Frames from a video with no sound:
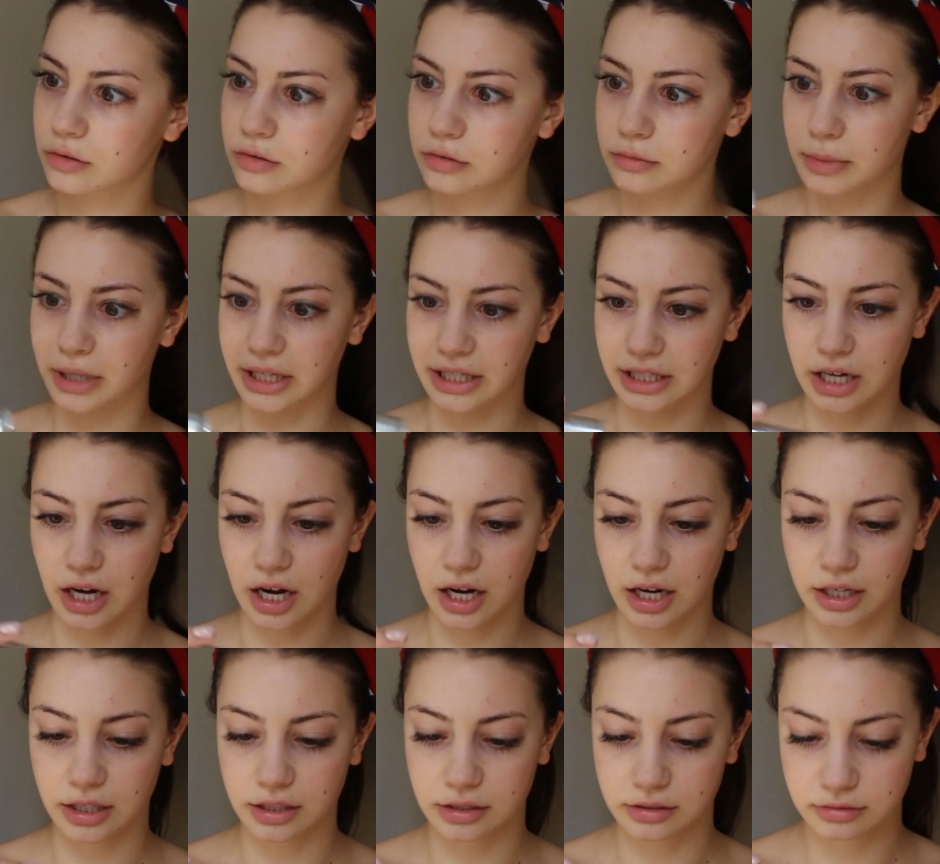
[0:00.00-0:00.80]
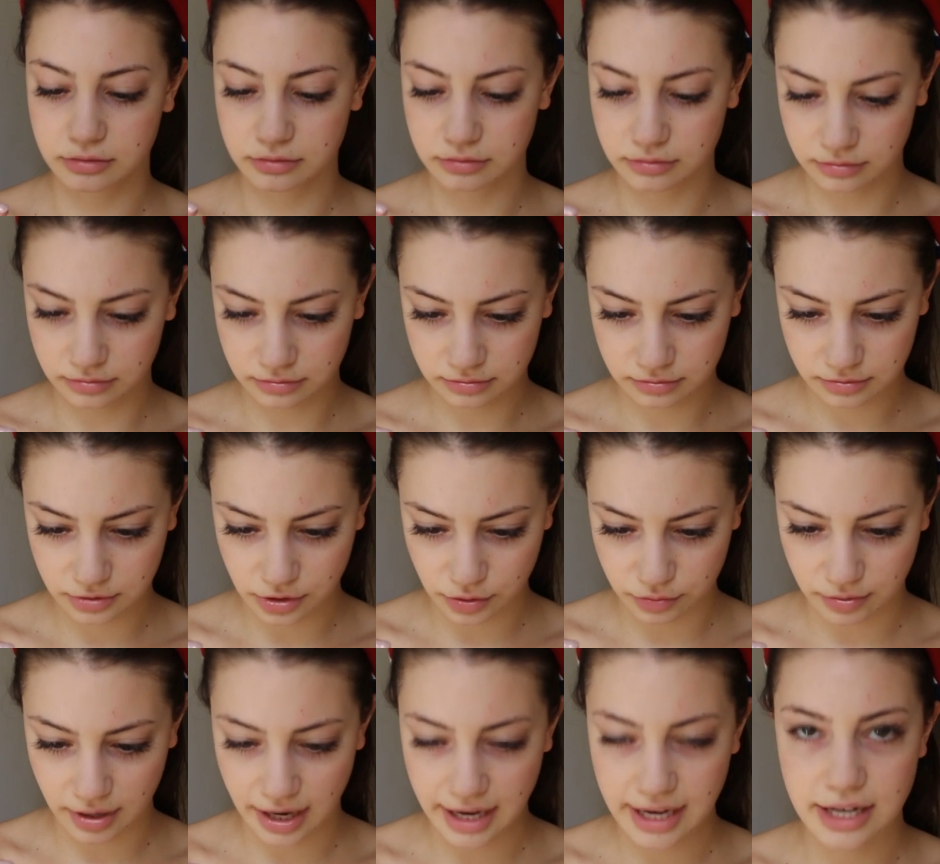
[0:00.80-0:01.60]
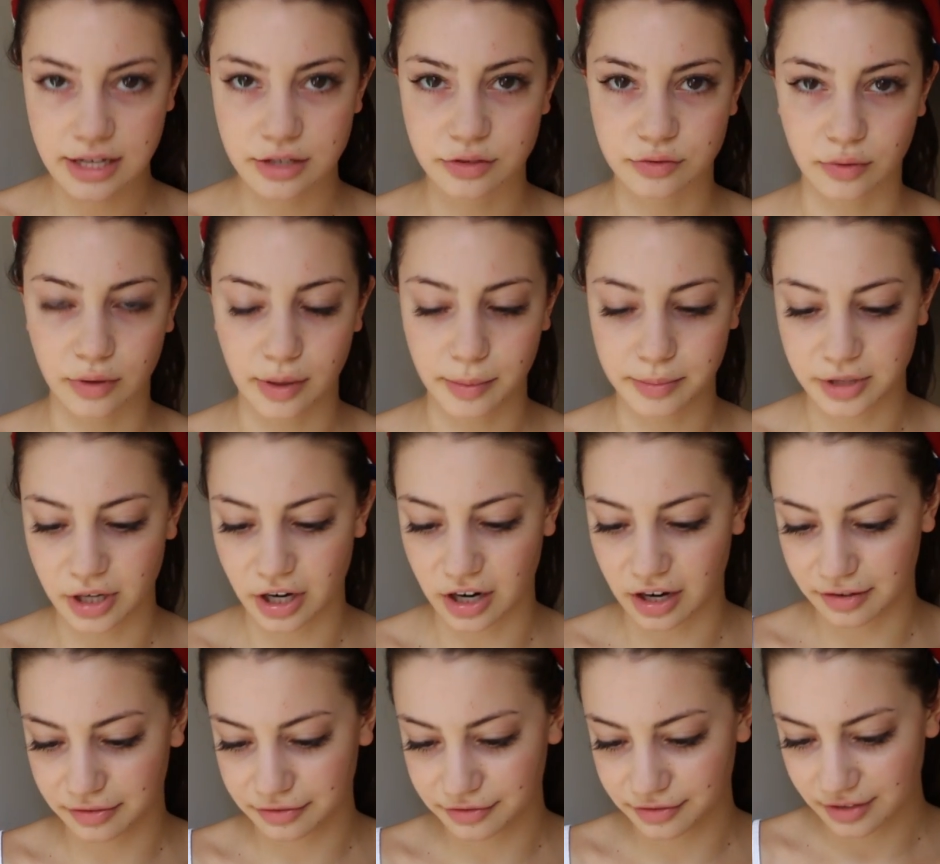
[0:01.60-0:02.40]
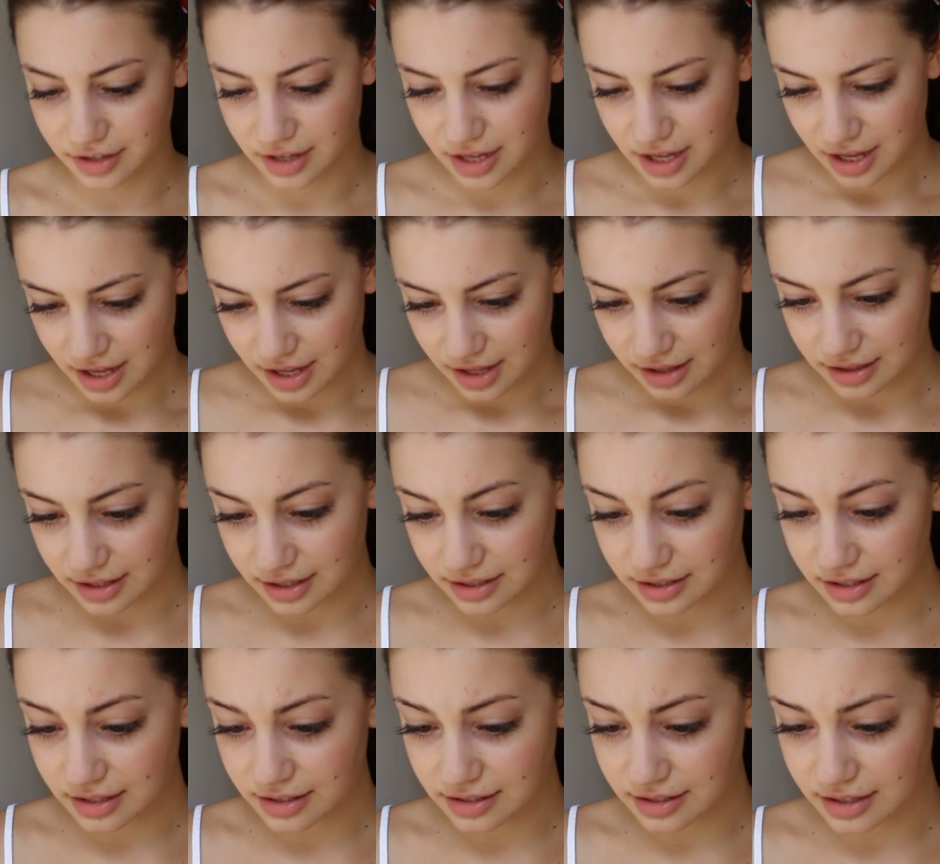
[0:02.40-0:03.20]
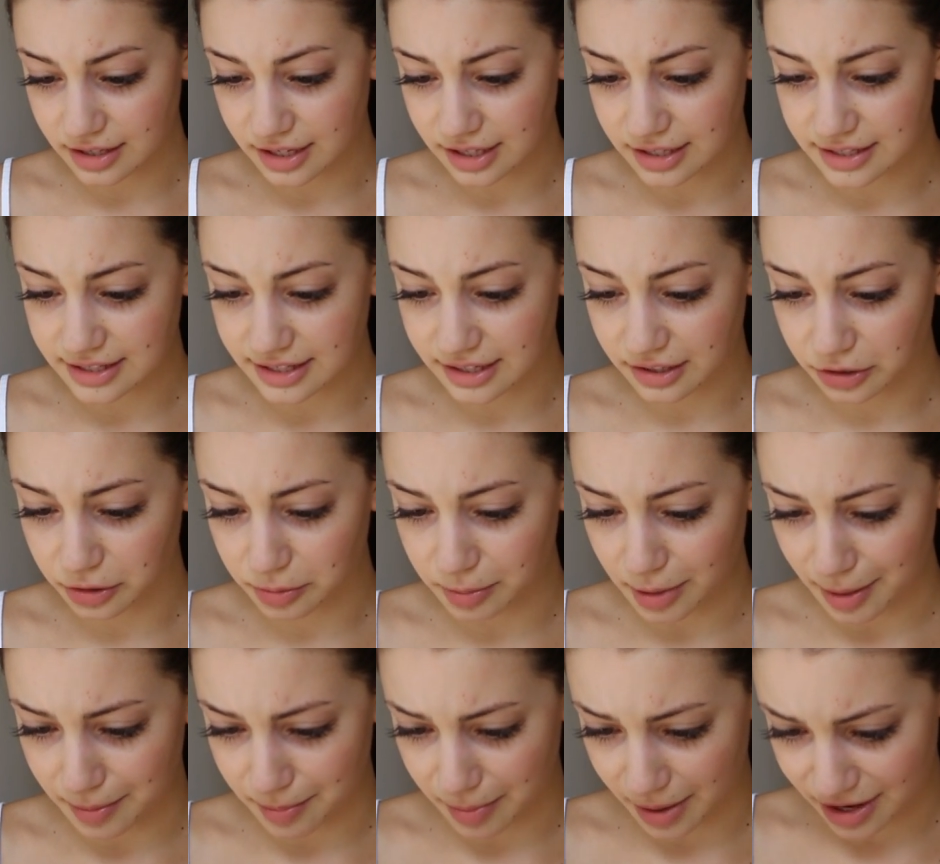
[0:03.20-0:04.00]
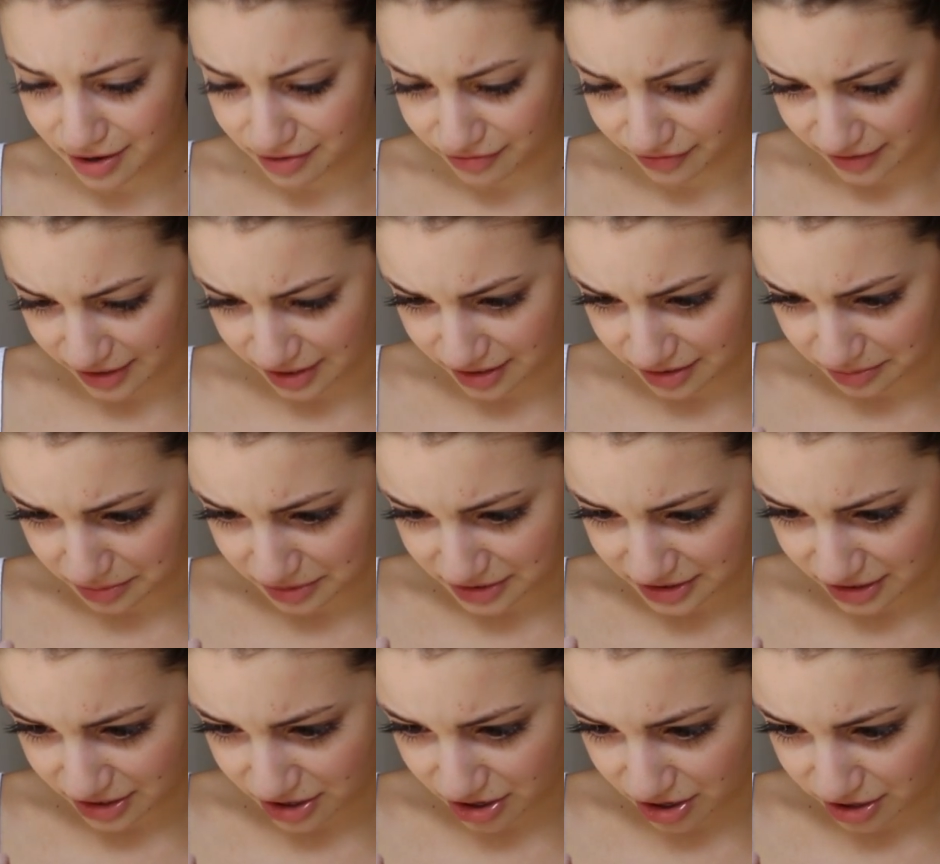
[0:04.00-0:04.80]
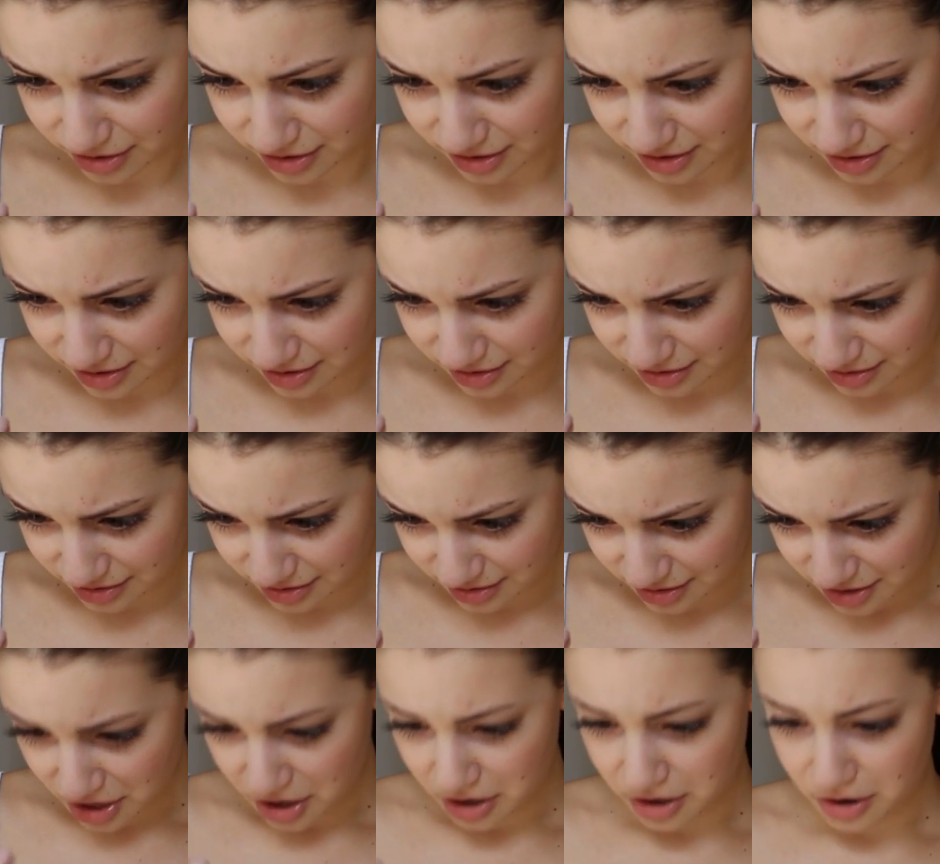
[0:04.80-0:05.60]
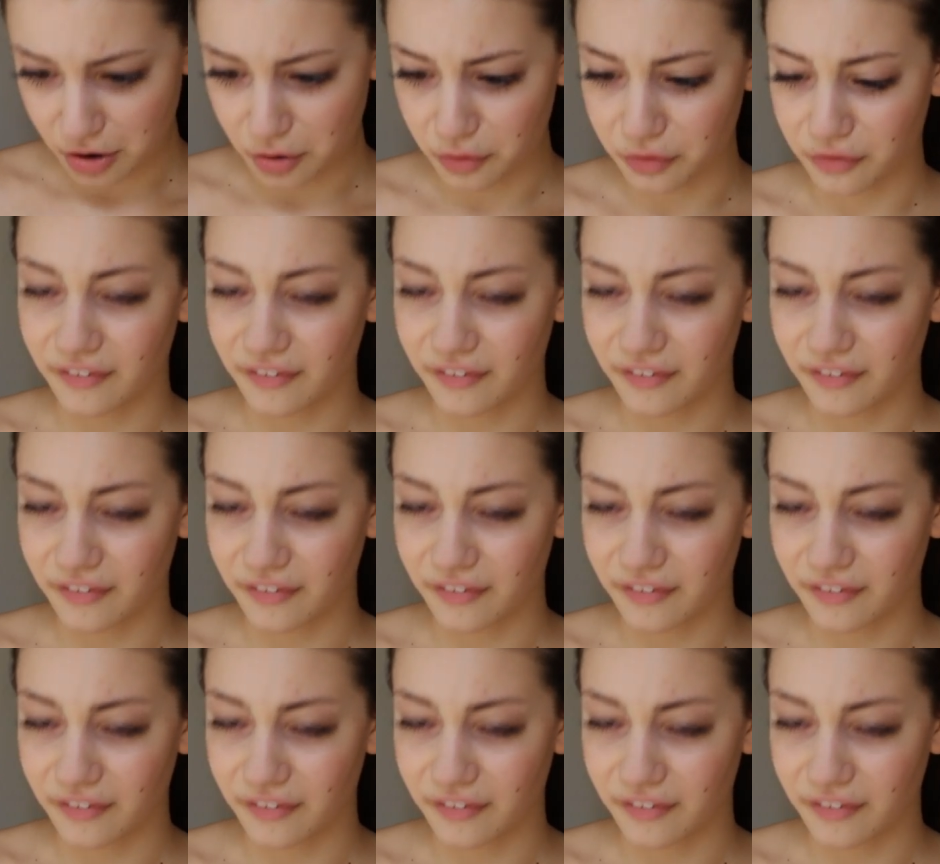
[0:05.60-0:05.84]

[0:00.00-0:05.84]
oh my God, the writing's rubbed off. This is a concealer by Benefit. What's it called? Oh,